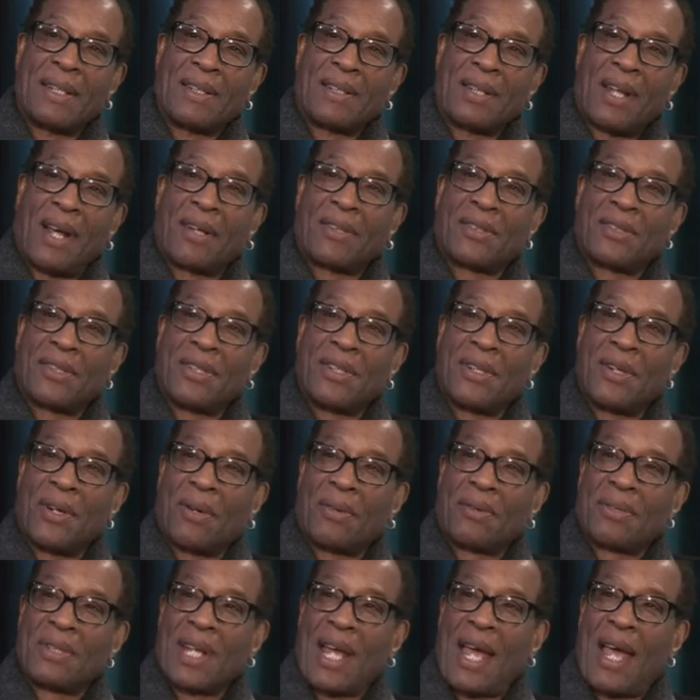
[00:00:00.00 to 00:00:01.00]

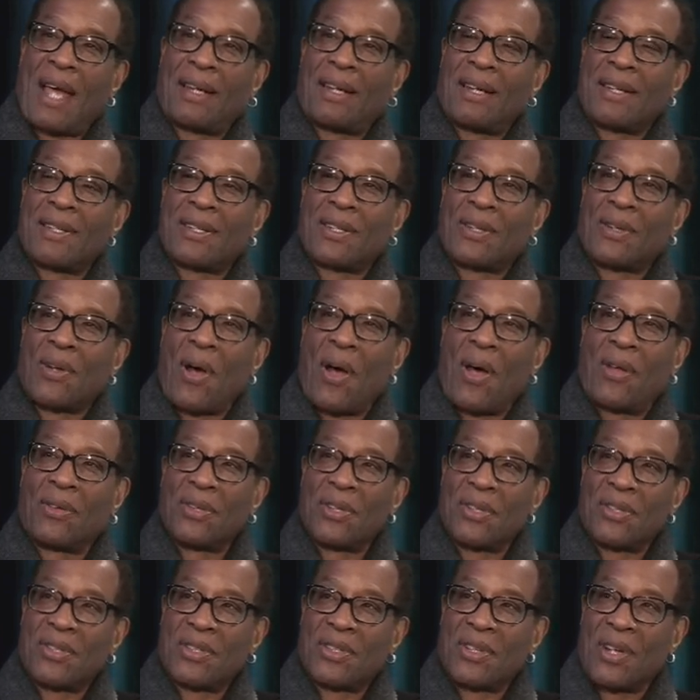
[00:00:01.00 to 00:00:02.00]
tuxedo jackets and all
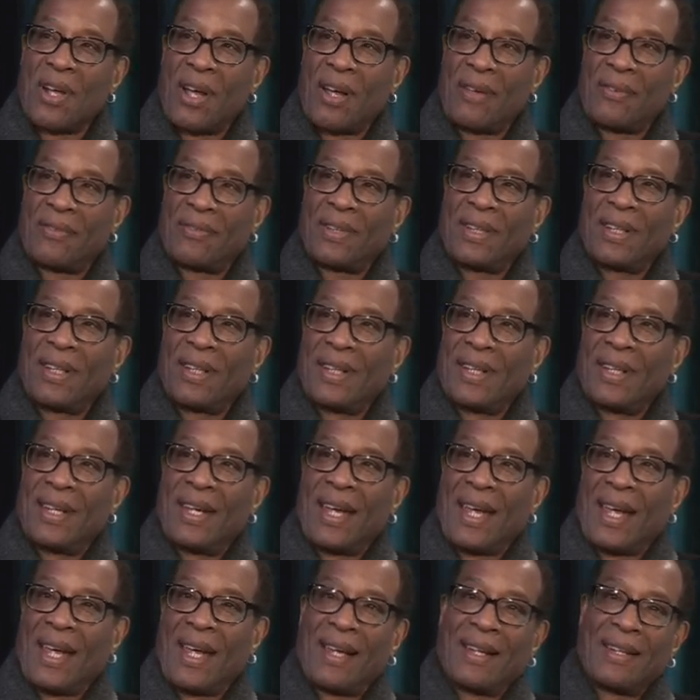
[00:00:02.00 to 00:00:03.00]
this stuff. Sure.
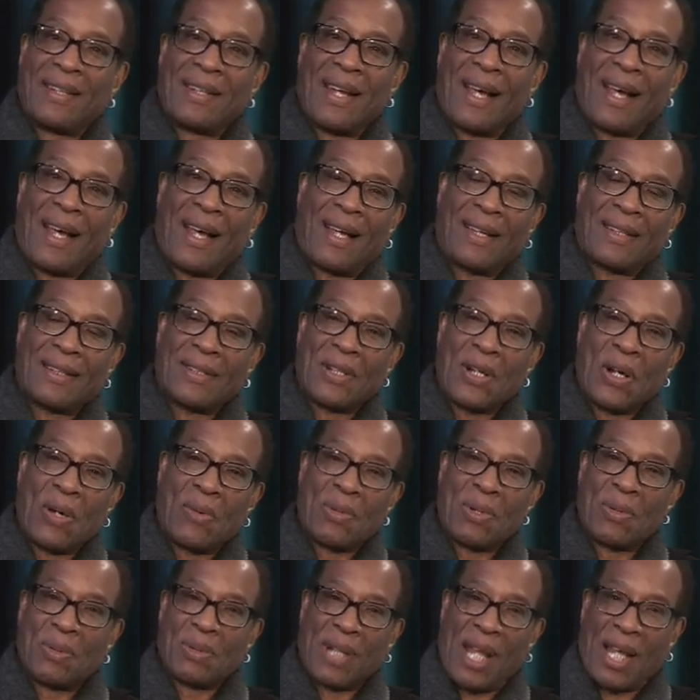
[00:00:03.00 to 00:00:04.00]
And, you know,
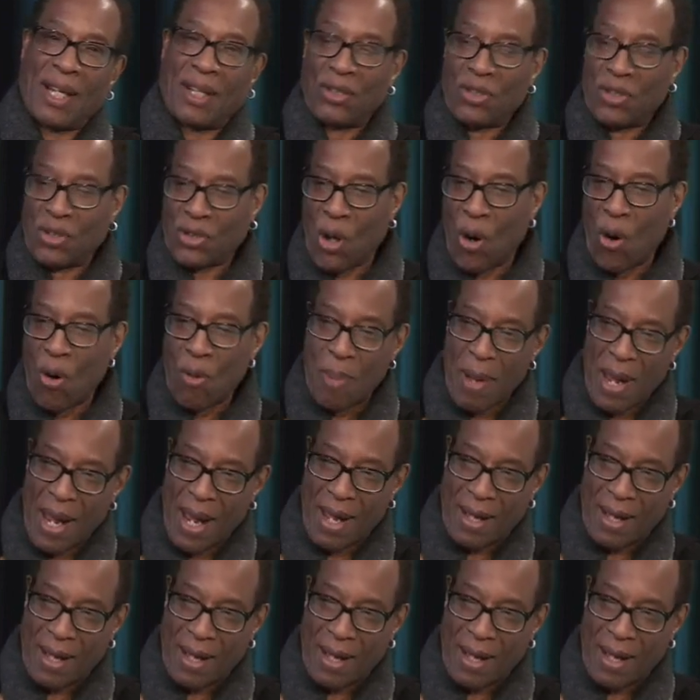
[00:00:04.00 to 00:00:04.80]
we were like a show band.